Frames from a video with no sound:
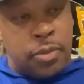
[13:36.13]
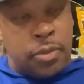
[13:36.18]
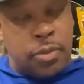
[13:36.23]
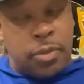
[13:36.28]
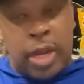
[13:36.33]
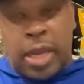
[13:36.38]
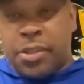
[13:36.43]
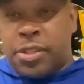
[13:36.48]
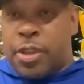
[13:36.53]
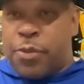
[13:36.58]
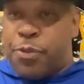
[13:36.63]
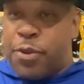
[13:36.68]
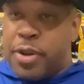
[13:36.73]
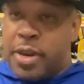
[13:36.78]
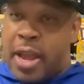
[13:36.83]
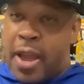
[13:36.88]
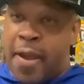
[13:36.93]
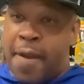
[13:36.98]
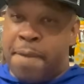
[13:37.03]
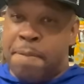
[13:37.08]
That's it for
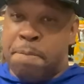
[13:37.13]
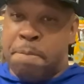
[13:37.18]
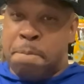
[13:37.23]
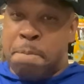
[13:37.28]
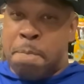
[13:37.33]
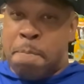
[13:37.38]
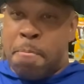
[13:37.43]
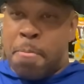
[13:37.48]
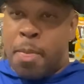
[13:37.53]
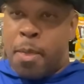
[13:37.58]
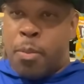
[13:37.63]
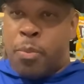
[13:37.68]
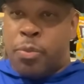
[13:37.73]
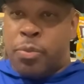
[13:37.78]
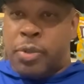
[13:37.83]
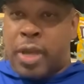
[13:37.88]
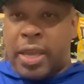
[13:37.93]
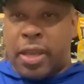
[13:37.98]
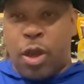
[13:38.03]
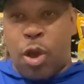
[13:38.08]
now.
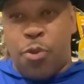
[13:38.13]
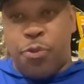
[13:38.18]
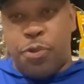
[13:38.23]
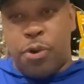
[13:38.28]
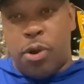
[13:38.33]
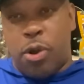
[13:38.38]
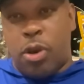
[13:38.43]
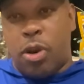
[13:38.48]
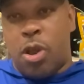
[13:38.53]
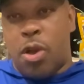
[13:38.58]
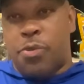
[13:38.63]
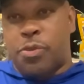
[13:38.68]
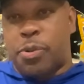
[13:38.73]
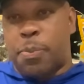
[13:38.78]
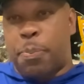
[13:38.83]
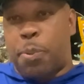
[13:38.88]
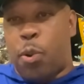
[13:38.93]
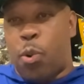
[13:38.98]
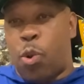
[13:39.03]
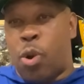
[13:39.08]
Thank y'all for all love,
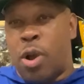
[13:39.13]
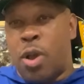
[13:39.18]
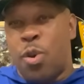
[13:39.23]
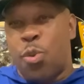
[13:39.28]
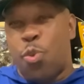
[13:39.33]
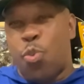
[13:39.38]
support.